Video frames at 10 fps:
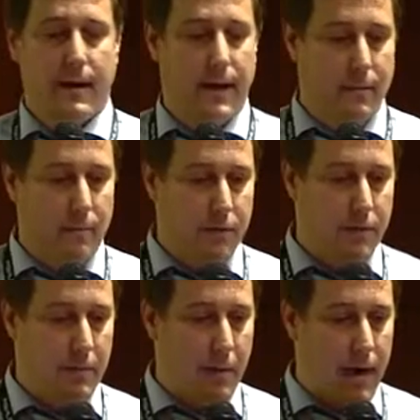of the
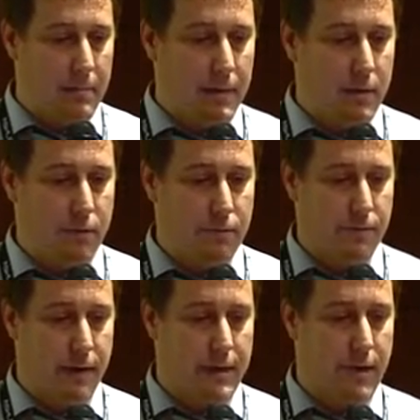Department of
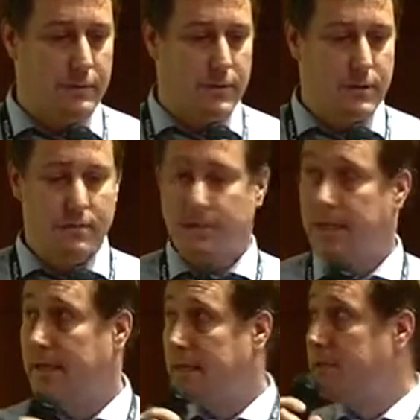Aircraft Systems
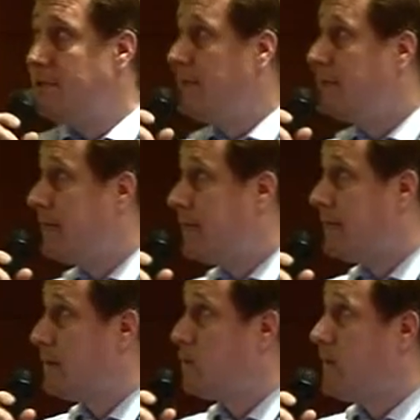Engineering,
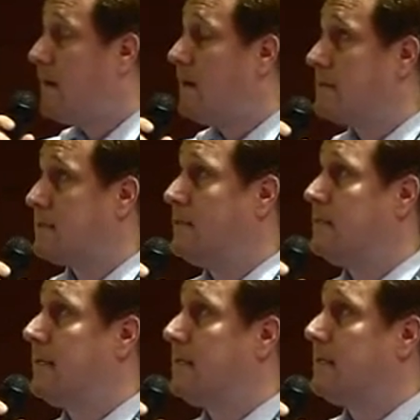and we are
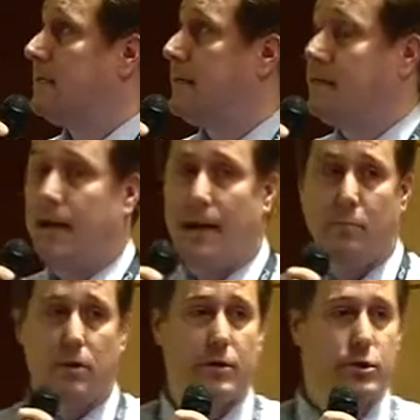situated in
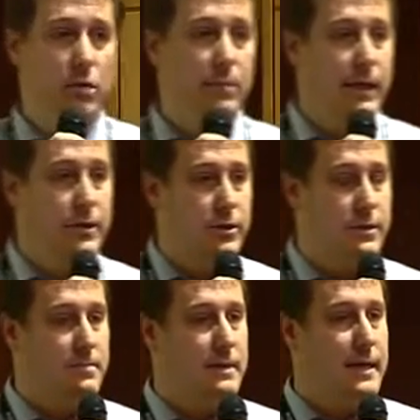Hamburg, in Germany,
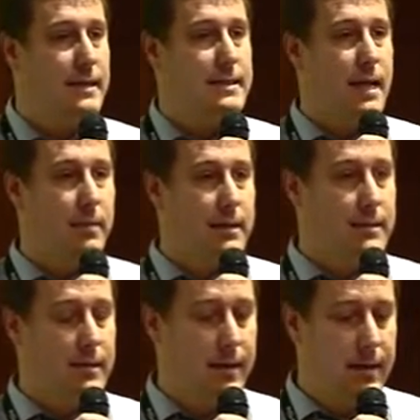just besides Airbus.